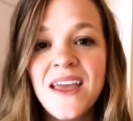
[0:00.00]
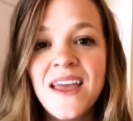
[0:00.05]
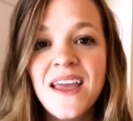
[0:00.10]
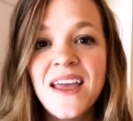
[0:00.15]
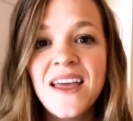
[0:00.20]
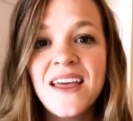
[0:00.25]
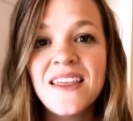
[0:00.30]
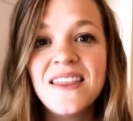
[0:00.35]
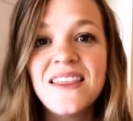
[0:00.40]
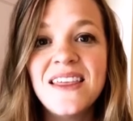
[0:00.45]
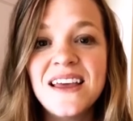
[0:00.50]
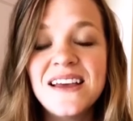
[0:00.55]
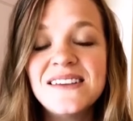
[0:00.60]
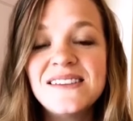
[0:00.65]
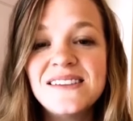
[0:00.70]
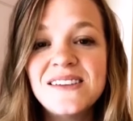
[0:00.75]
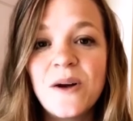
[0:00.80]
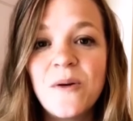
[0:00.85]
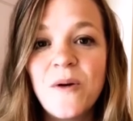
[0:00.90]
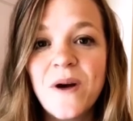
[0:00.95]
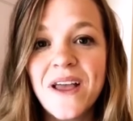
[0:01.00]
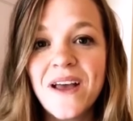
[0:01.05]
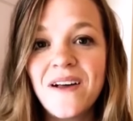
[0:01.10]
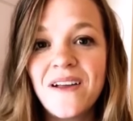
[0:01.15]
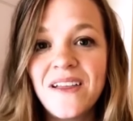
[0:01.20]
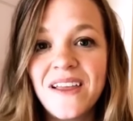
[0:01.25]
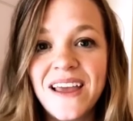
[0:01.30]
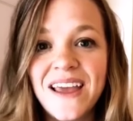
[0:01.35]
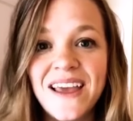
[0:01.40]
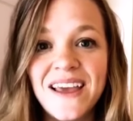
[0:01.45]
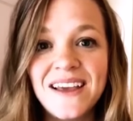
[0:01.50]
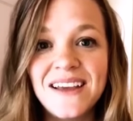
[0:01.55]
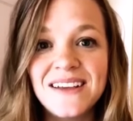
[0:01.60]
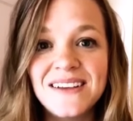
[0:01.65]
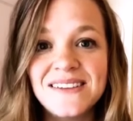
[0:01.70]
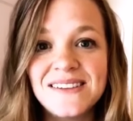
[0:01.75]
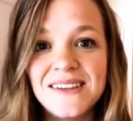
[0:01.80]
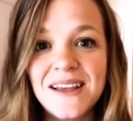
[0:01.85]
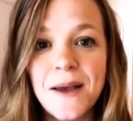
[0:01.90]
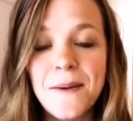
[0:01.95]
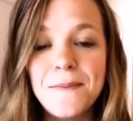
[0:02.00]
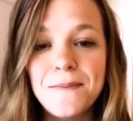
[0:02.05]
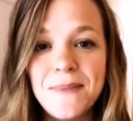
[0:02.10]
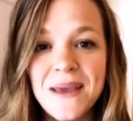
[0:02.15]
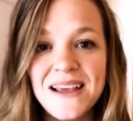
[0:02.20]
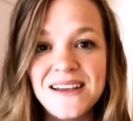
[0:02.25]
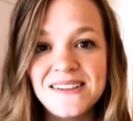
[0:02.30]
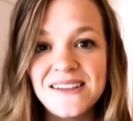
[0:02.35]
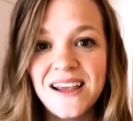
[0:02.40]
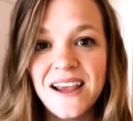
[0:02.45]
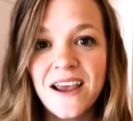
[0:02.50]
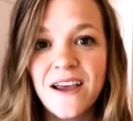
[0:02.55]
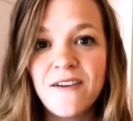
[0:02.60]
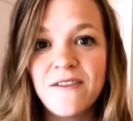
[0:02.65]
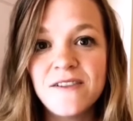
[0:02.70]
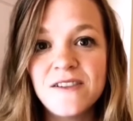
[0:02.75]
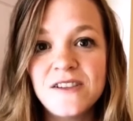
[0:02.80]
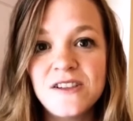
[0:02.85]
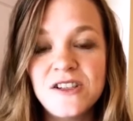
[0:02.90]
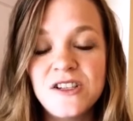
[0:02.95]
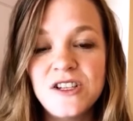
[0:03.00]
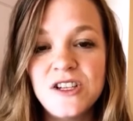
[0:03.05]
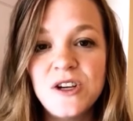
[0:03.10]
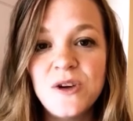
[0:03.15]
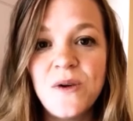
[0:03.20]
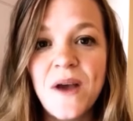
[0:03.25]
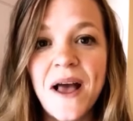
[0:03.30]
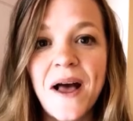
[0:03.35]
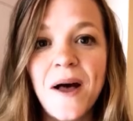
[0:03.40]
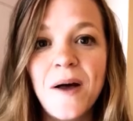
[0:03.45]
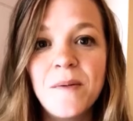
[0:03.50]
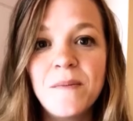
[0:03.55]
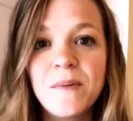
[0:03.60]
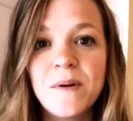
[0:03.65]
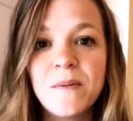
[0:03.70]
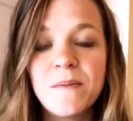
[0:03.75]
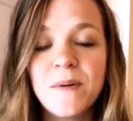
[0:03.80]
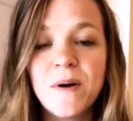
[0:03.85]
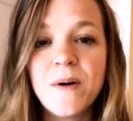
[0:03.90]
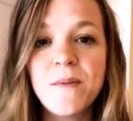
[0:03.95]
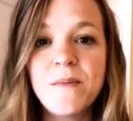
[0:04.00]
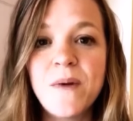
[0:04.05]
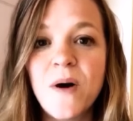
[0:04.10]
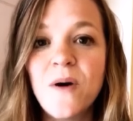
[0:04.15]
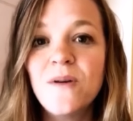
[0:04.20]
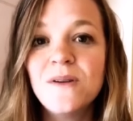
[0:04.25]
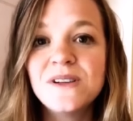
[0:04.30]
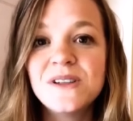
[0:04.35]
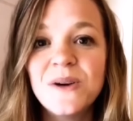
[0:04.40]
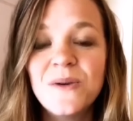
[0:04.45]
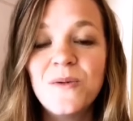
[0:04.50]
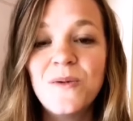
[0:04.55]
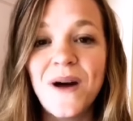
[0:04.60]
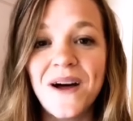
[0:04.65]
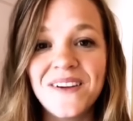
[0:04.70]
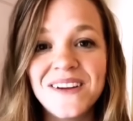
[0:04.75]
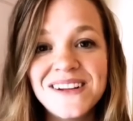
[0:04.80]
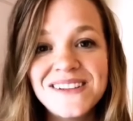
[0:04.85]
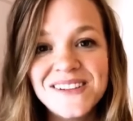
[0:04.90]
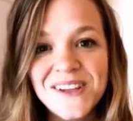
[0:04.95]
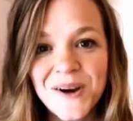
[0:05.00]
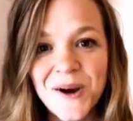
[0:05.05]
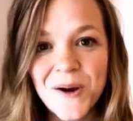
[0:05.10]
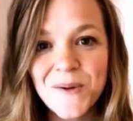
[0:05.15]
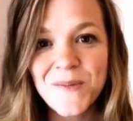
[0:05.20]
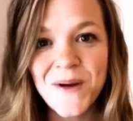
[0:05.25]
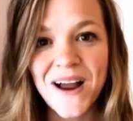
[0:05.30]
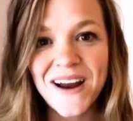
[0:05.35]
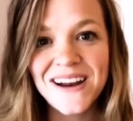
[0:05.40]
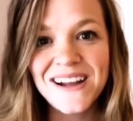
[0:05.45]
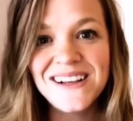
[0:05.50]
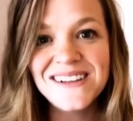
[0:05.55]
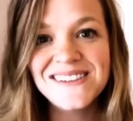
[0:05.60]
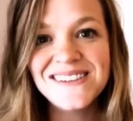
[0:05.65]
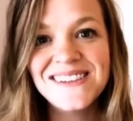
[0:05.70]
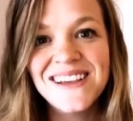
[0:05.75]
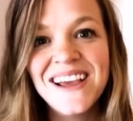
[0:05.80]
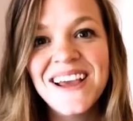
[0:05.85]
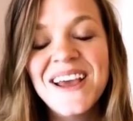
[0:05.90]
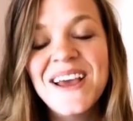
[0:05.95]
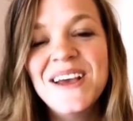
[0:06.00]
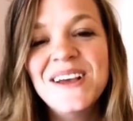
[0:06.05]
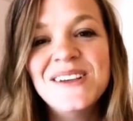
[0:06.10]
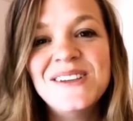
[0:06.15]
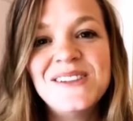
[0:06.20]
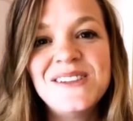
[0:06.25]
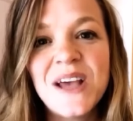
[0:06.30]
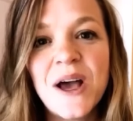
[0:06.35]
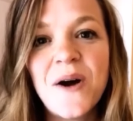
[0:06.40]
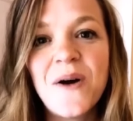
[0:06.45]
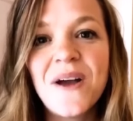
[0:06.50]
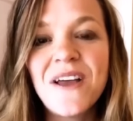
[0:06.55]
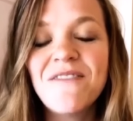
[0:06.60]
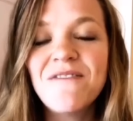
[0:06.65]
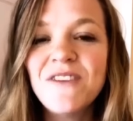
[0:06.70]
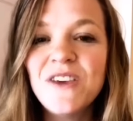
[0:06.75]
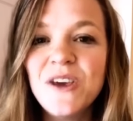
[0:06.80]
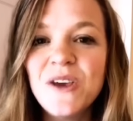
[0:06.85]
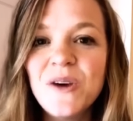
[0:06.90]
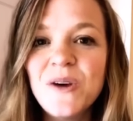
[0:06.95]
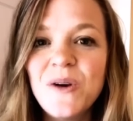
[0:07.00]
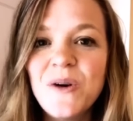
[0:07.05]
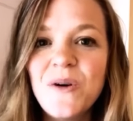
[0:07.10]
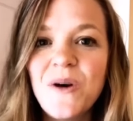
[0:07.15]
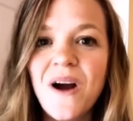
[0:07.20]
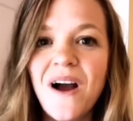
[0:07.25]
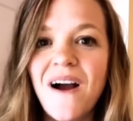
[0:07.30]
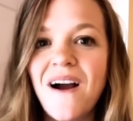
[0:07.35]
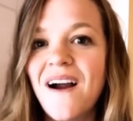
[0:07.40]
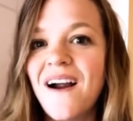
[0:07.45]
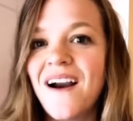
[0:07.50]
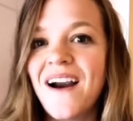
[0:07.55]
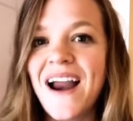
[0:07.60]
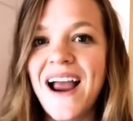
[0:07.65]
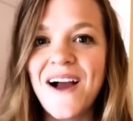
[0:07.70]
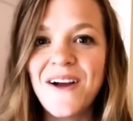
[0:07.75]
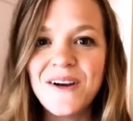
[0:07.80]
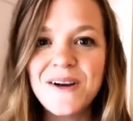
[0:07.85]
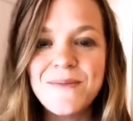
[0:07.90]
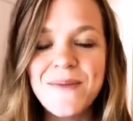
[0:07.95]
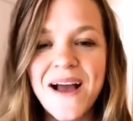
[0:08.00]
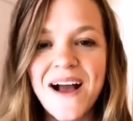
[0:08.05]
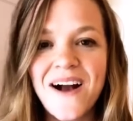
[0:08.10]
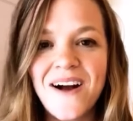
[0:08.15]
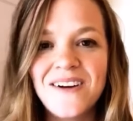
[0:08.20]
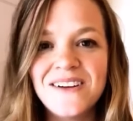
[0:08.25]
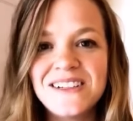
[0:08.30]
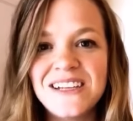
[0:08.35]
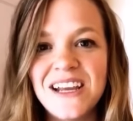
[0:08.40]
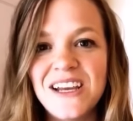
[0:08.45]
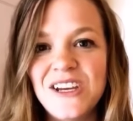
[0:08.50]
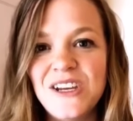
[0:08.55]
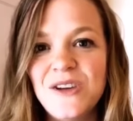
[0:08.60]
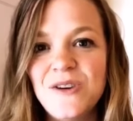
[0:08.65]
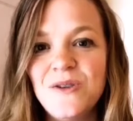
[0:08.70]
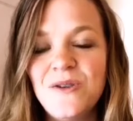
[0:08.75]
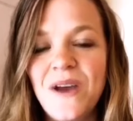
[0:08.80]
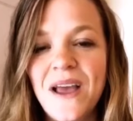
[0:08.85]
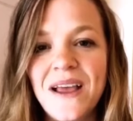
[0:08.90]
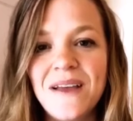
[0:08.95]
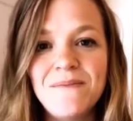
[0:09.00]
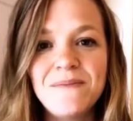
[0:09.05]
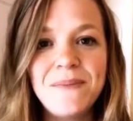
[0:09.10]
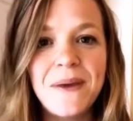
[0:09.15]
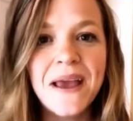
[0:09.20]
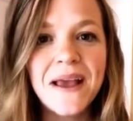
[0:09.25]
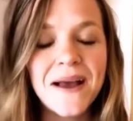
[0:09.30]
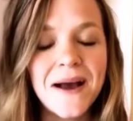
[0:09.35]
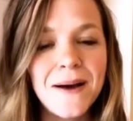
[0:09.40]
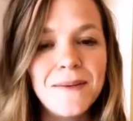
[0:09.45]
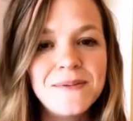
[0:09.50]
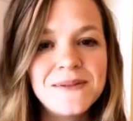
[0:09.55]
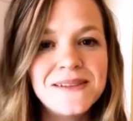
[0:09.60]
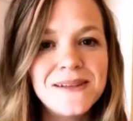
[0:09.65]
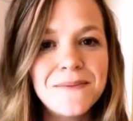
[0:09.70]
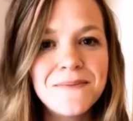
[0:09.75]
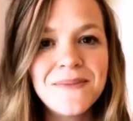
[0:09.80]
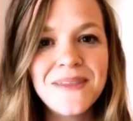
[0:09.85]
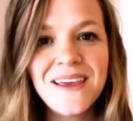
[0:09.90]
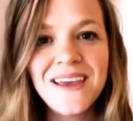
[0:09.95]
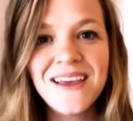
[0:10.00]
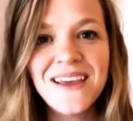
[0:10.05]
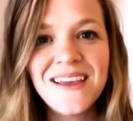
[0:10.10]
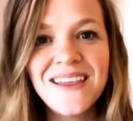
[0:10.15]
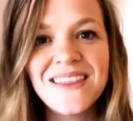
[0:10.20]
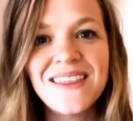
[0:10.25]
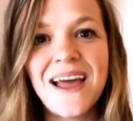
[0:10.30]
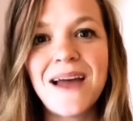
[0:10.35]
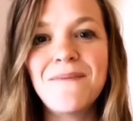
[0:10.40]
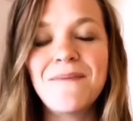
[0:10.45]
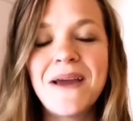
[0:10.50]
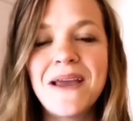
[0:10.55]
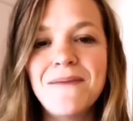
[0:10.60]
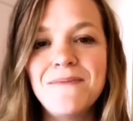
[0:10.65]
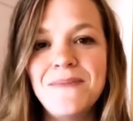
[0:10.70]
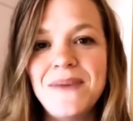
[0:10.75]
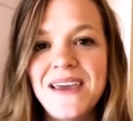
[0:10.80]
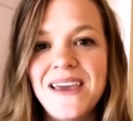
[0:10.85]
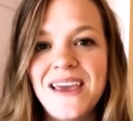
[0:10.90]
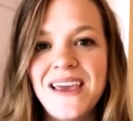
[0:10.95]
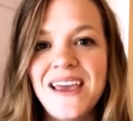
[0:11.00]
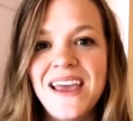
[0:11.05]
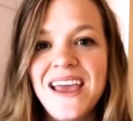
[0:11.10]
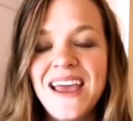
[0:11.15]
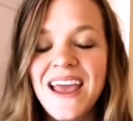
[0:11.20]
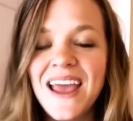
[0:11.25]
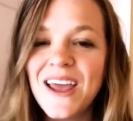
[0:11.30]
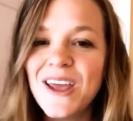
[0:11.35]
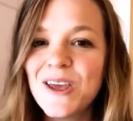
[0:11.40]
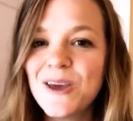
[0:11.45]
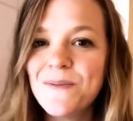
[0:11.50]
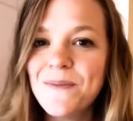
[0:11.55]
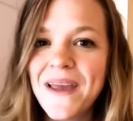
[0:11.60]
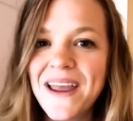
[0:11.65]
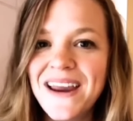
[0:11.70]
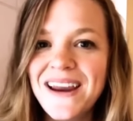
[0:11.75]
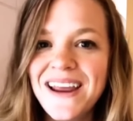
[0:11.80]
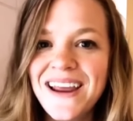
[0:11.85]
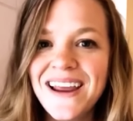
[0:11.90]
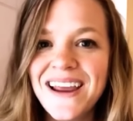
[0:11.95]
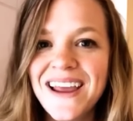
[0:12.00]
This oil is amazing to help promote wellness in our bodies. So if you are out and about and you pick up something that might be incubating